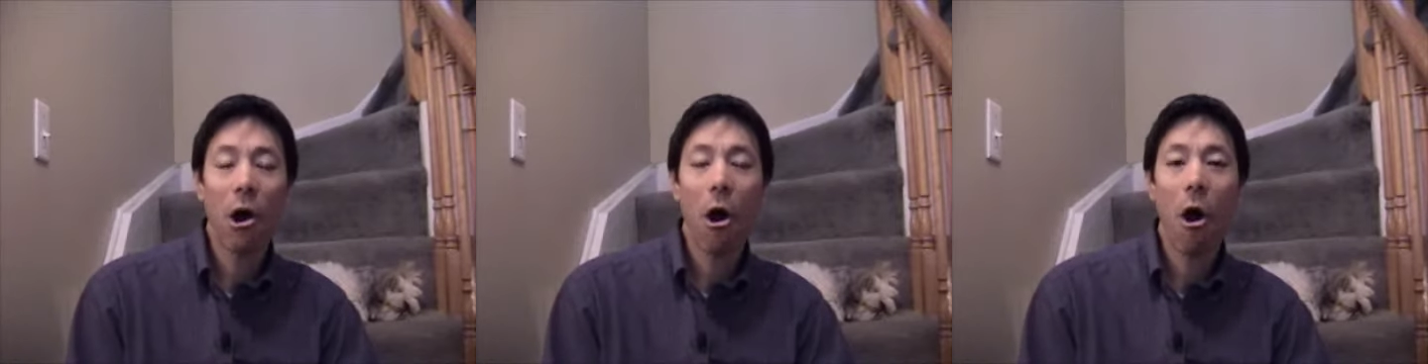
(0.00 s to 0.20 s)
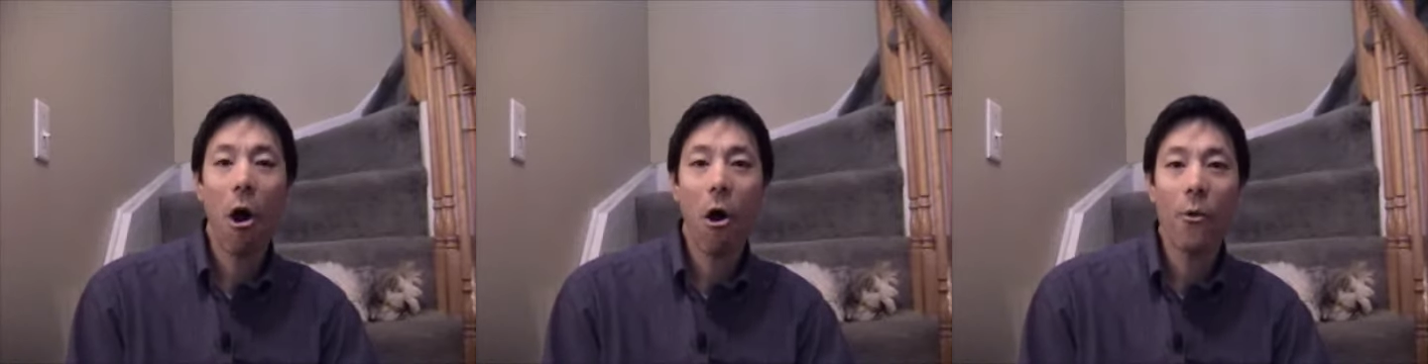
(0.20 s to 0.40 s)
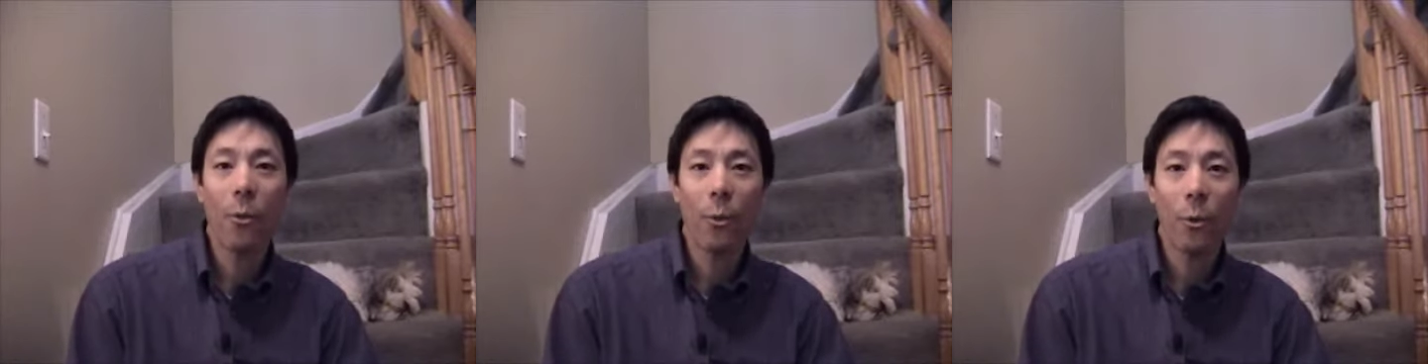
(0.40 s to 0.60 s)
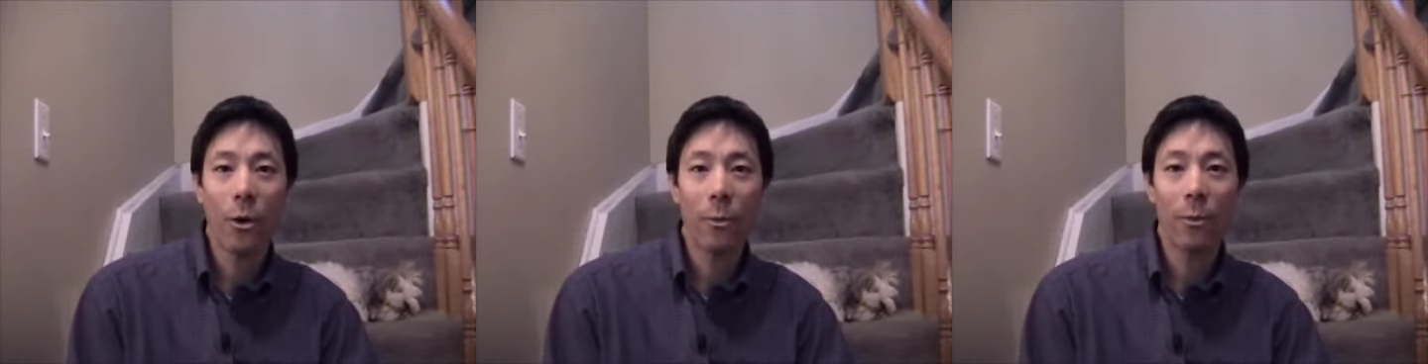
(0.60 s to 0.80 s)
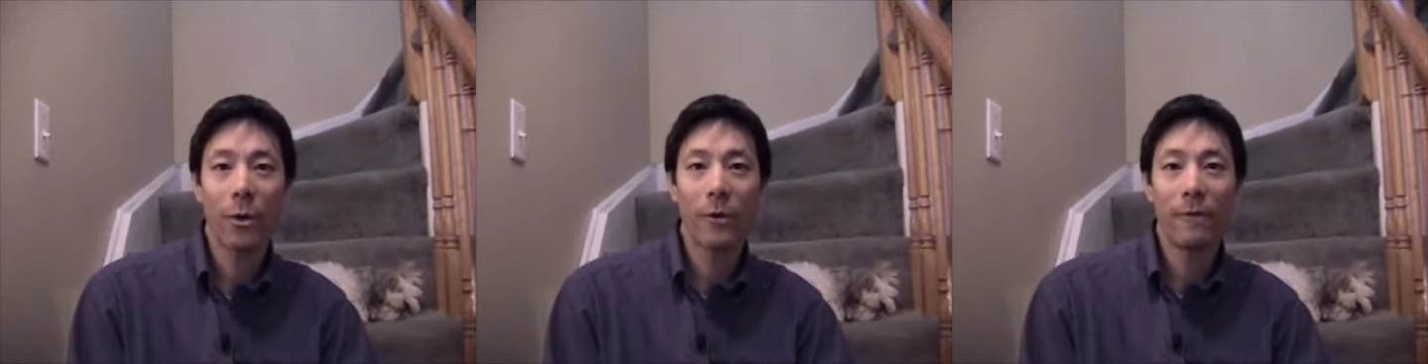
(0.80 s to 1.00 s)

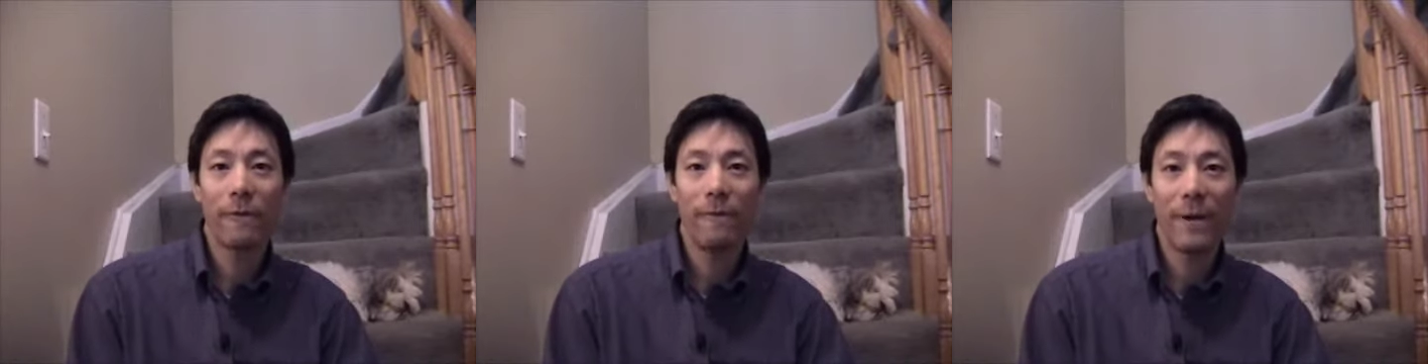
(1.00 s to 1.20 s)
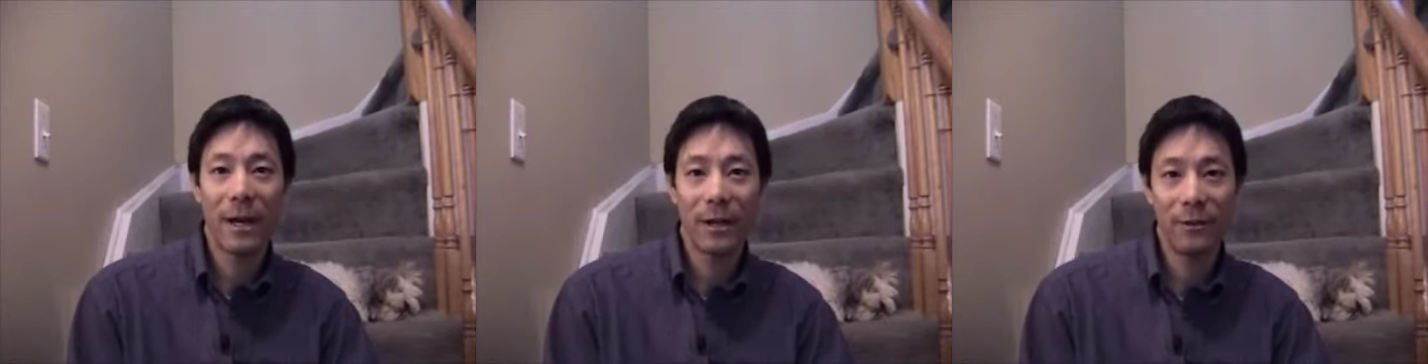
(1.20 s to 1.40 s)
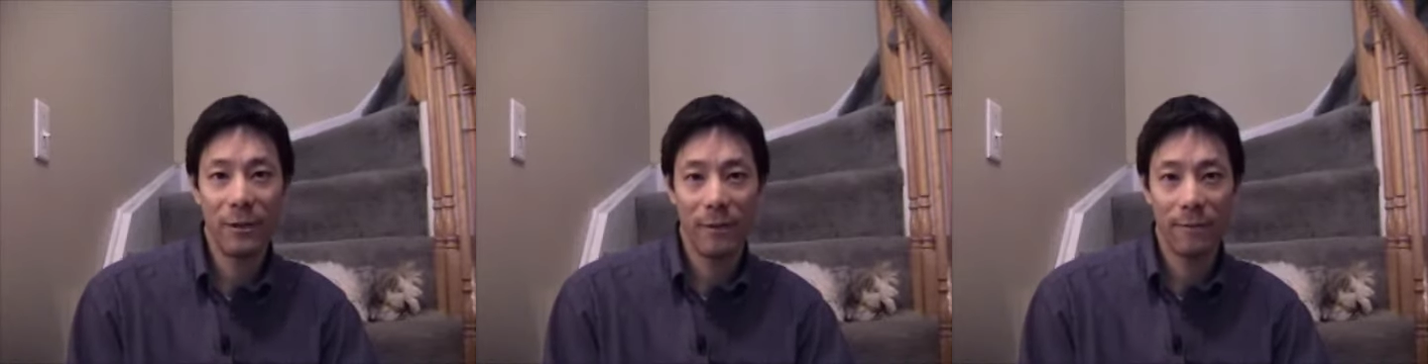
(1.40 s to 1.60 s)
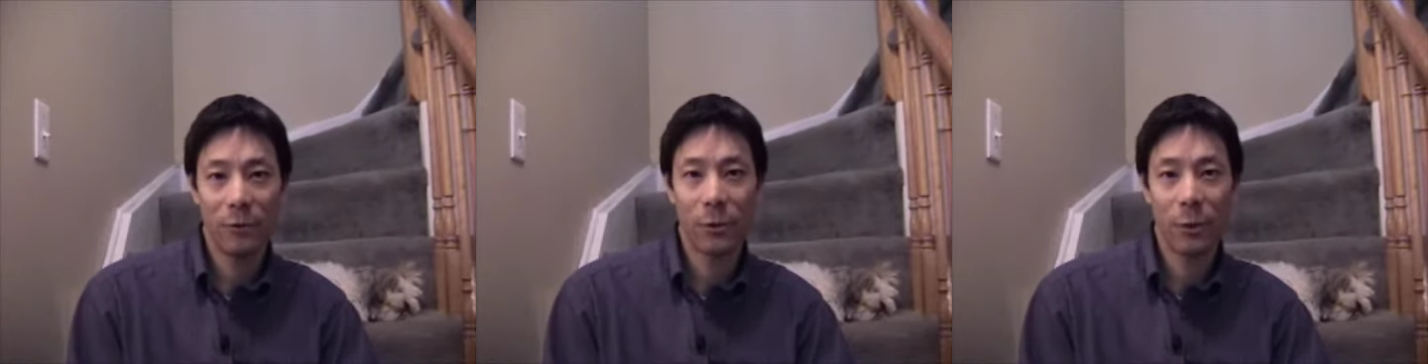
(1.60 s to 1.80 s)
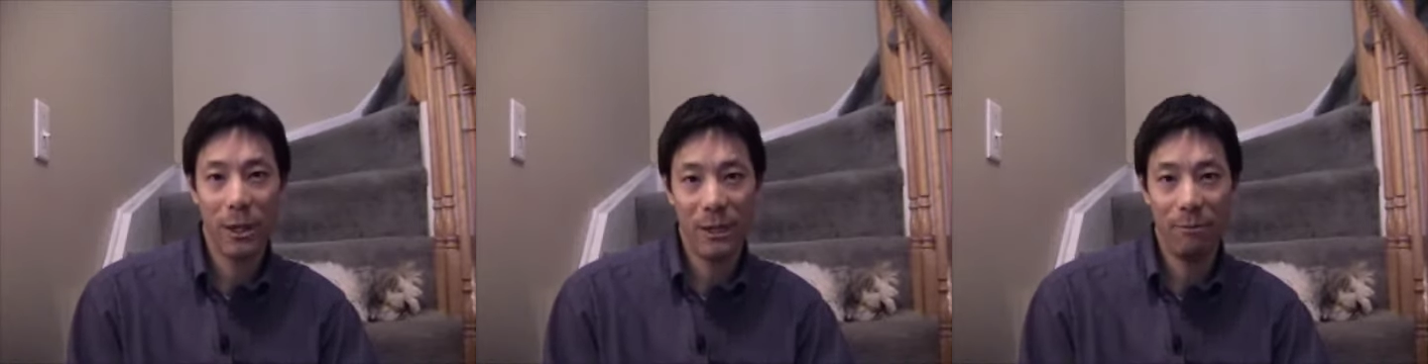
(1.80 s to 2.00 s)
heartworm preventative
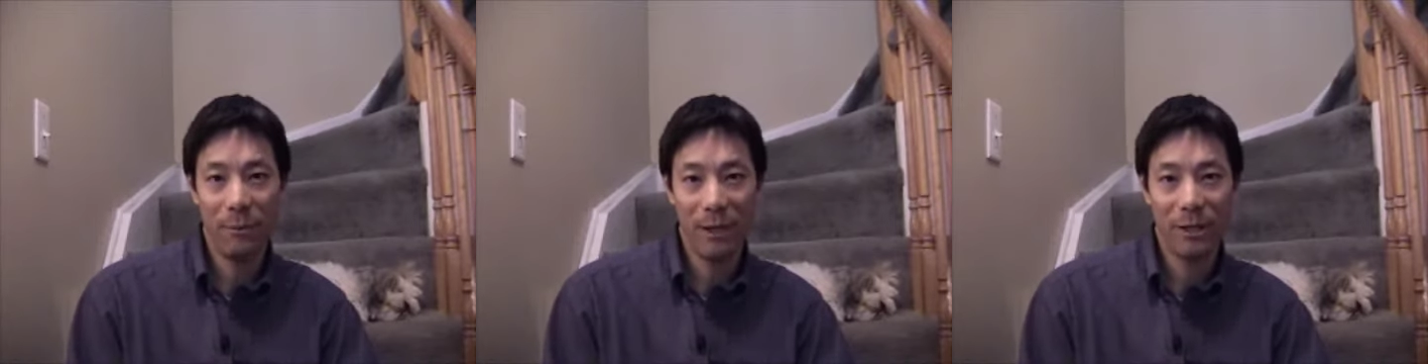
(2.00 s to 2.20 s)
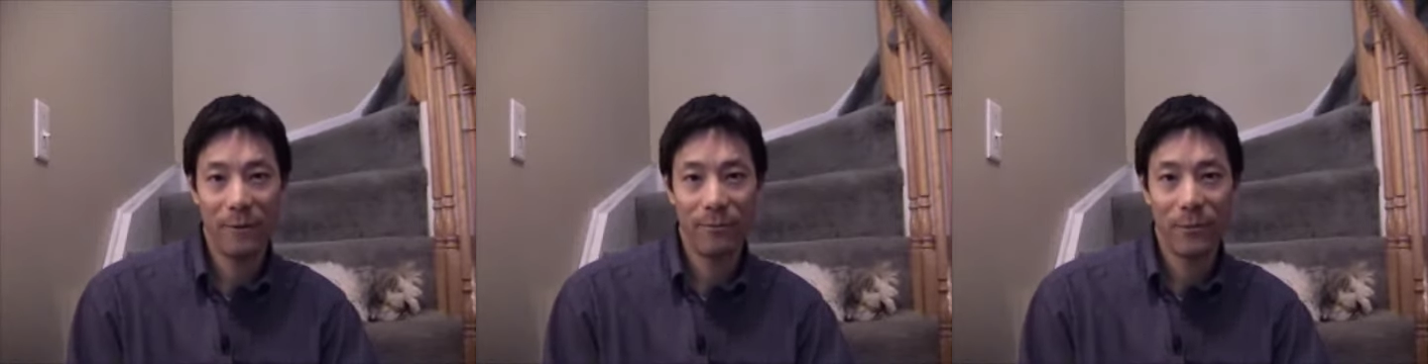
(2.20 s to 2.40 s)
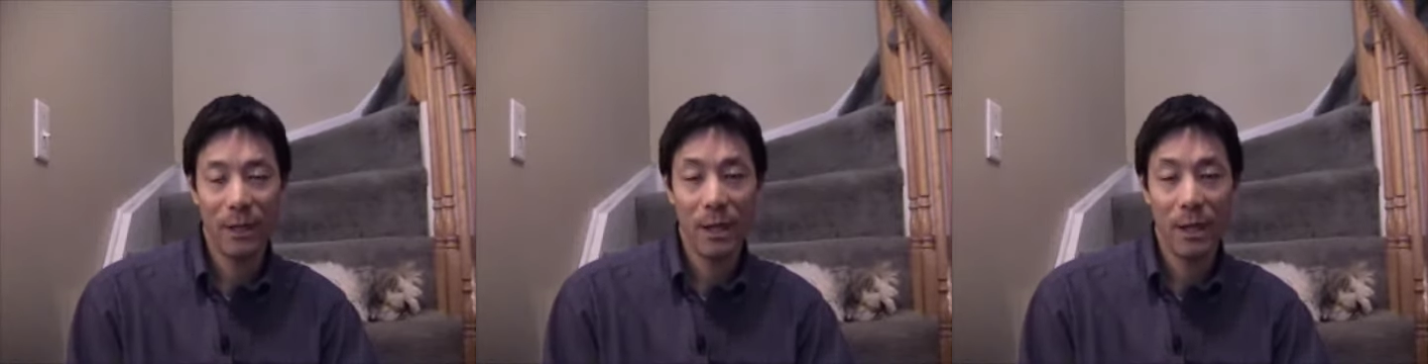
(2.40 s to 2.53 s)
treatment,